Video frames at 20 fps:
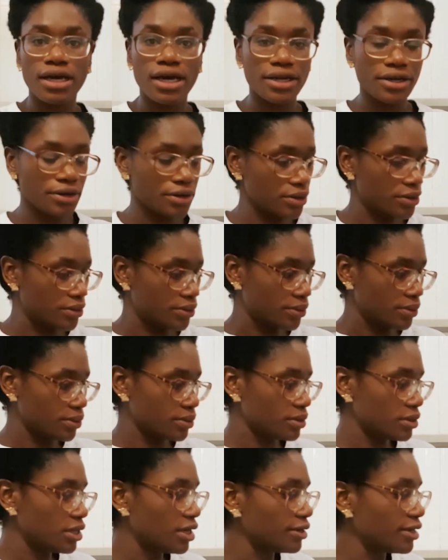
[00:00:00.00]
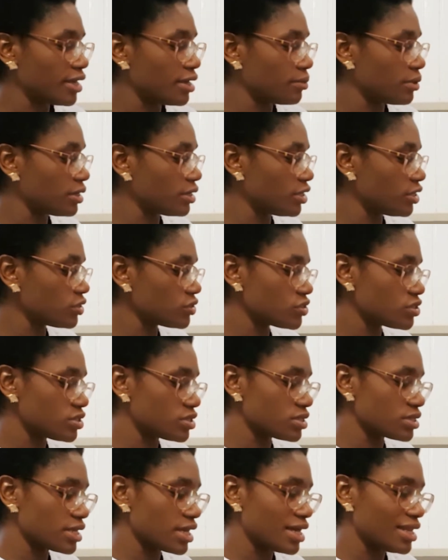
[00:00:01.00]
don't know. Okay, I'm gonna use
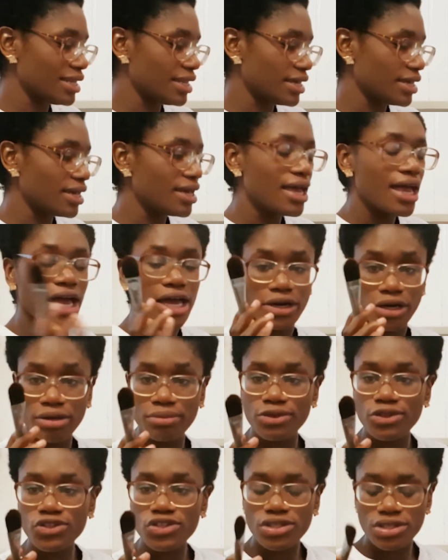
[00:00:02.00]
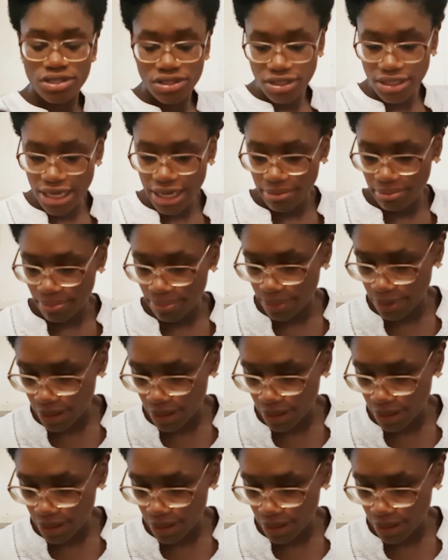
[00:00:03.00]
this color. And I'm using the same